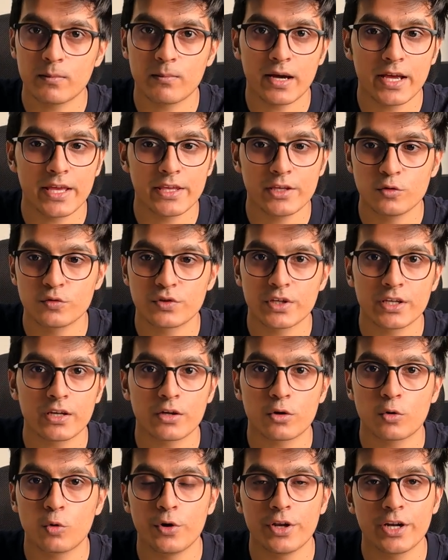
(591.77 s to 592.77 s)
by
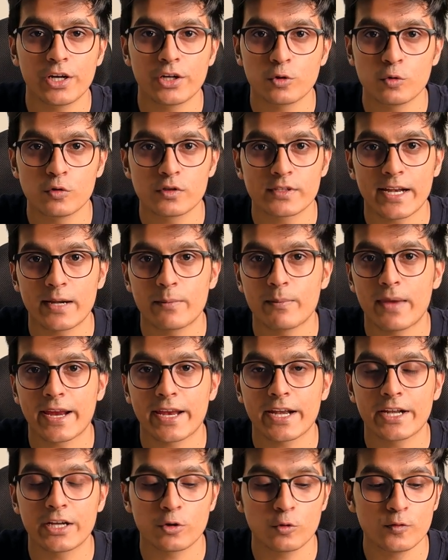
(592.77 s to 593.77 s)
using coding tools and
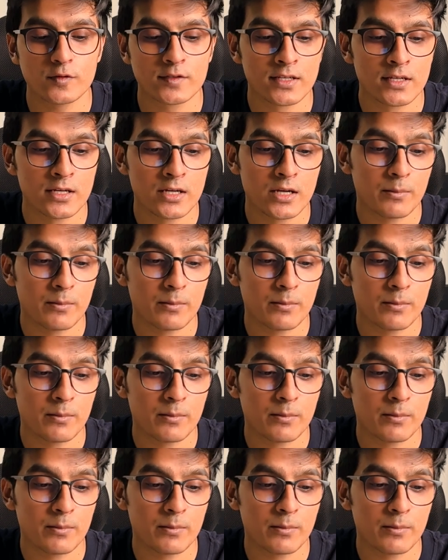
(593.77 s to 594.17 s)
backend tools.